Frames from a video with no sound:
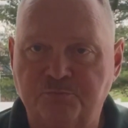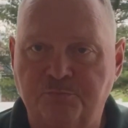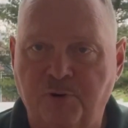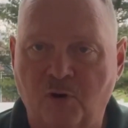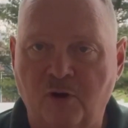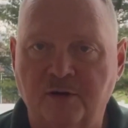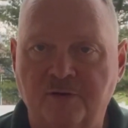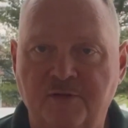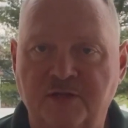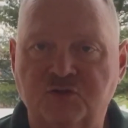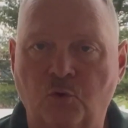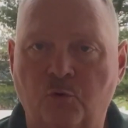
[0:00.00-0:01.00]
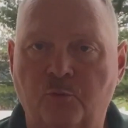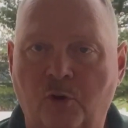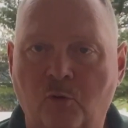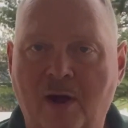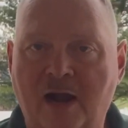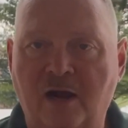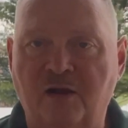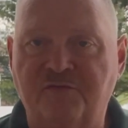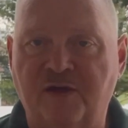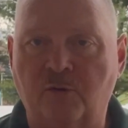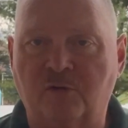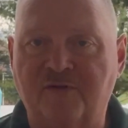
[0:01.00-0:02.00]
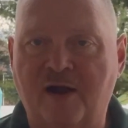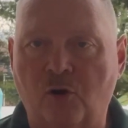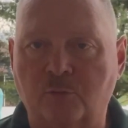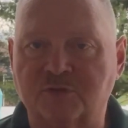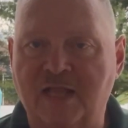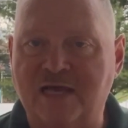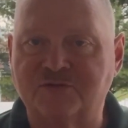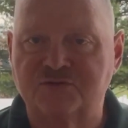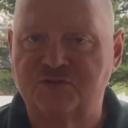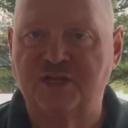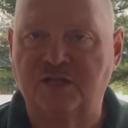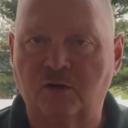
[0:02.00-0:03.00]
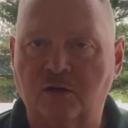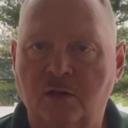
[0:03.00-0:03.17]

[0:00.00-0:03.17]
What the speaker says: part that's going to require a federal firearms license dealer.